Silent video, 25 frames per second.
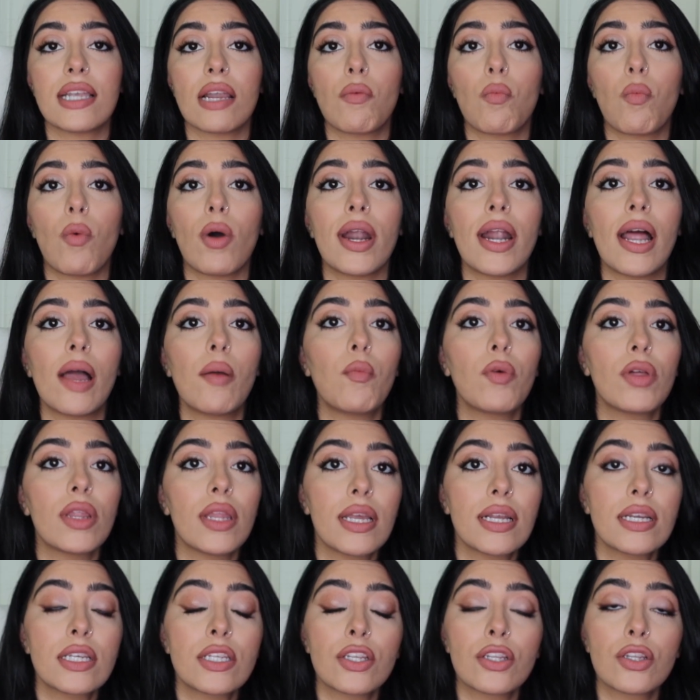and what I'm
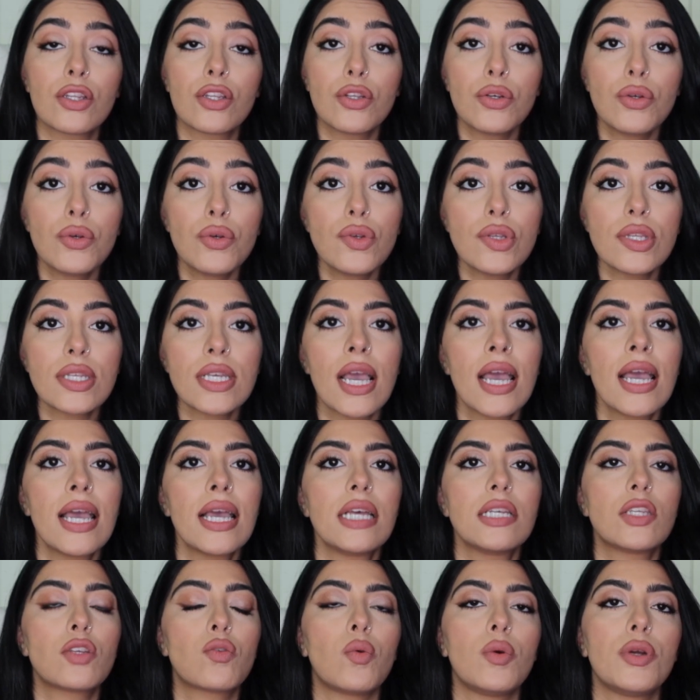willing to lose
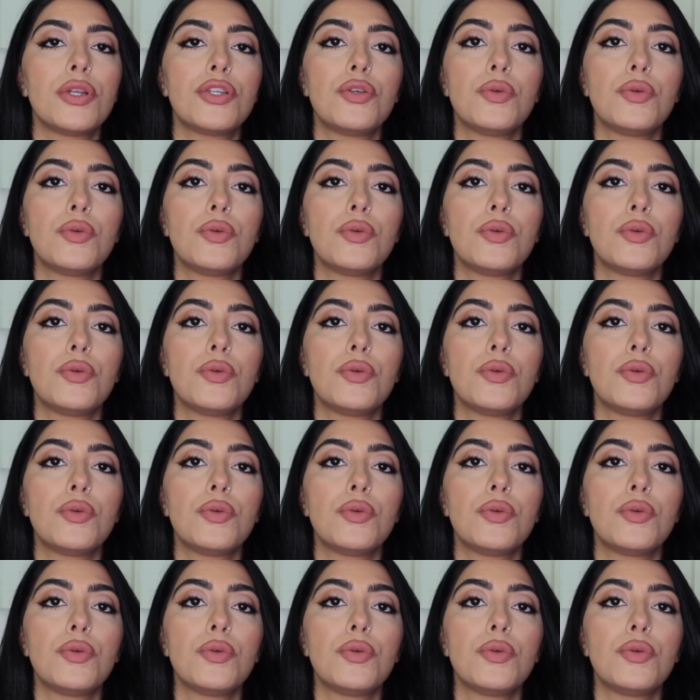is going